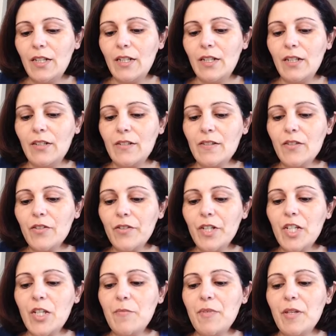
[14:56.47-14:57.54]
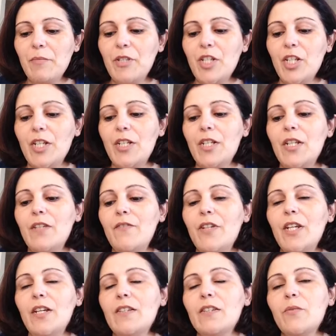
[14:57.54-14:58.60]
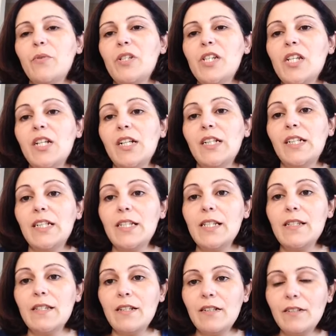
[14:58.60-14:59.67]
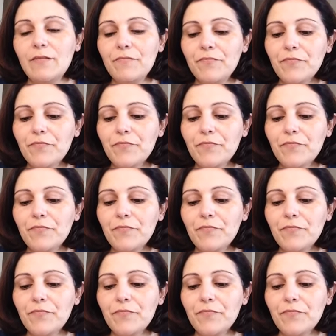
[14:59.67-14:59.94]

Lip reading: Now, Story Keeps Some Enchanted Evening has 29 letters in it,